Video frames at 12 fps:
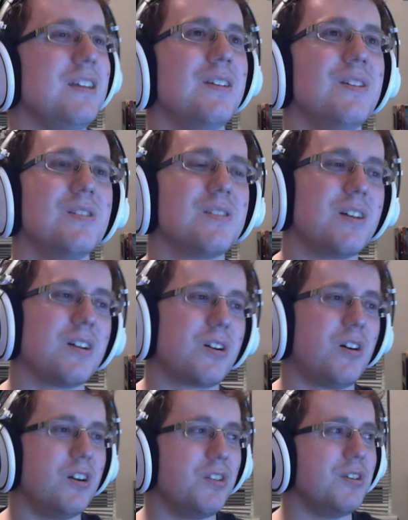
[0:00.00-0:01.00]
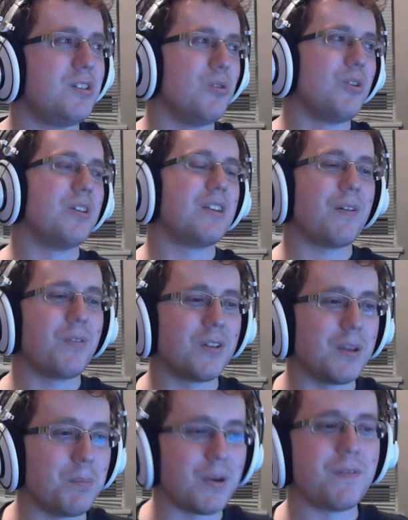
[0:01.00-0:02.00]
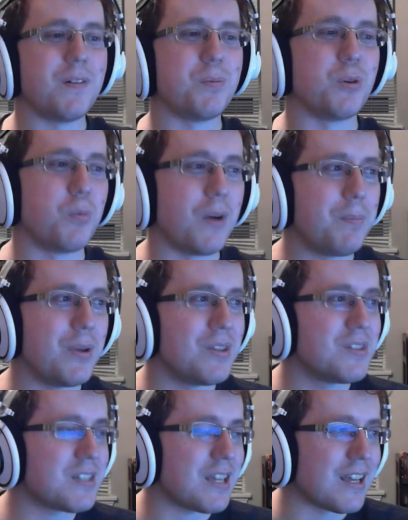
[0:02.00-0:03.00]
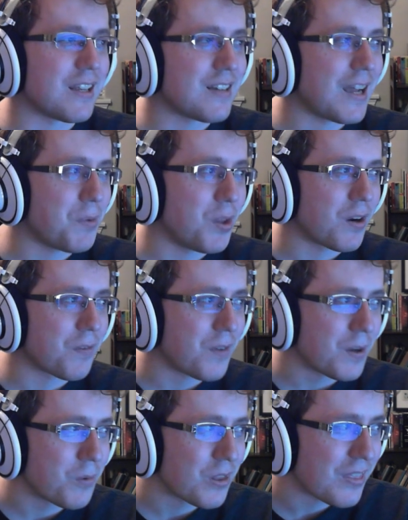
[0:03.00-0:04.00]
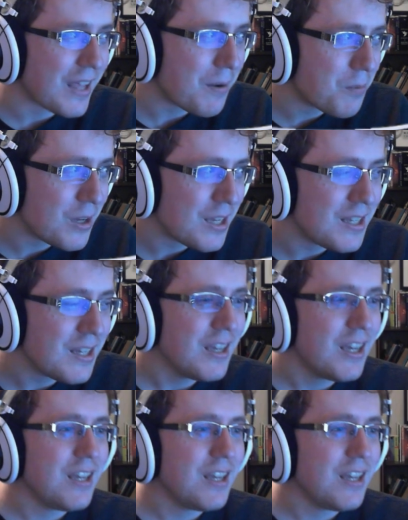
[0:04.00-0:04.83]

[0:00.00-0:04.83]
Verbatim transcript: is a card that you could definitely buff up with weapons and have a lot of fun with that way.